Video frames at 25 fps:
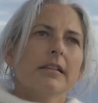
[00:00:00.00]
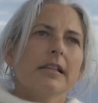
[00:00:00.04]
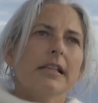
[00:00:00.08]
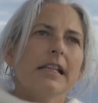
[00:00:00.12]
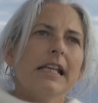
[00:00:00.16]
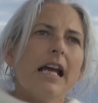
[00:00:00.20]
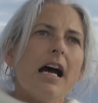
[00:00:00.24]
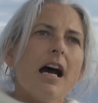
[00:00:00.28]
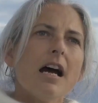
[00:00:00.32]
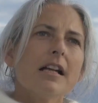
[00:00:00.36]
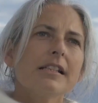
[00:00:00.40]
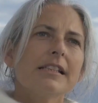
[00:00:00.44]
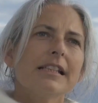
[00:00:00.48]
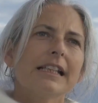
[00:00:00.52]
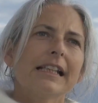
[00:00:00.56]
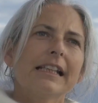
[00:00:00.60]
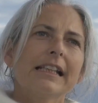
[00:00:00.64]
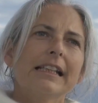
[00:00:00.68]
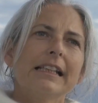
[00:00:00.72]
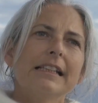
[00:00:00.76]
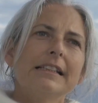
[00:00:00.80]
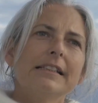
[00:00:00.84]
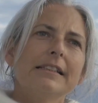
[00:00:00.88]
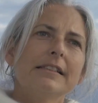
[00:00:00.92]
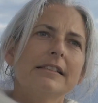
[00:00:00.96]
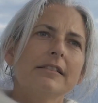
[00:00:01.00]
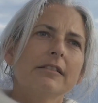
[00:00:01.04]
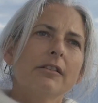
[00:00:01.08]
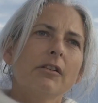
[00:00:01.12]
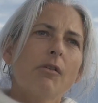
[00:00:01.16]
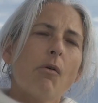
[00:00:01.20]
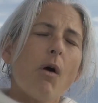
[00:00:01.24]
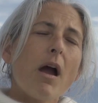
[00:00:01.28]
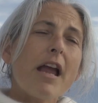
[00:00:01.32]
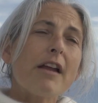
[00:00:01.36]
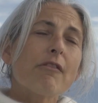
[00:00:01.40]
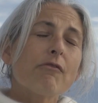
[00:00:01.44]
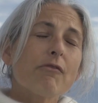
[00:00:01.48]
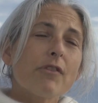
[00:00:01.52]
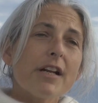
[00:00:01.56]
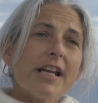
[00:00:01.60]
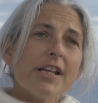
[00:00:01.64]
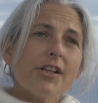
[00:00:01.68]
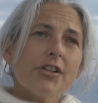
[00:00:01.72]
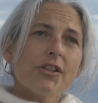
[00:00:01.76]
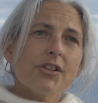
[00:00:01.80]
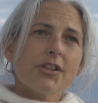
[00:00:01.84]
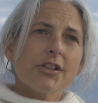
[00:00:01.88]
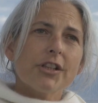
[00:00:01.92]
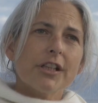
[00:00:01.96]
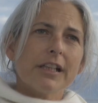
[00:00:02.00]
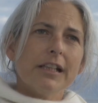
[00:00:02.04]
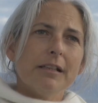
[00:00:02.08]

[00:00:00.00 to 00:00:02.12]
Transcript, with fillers: The Arctic is quite rich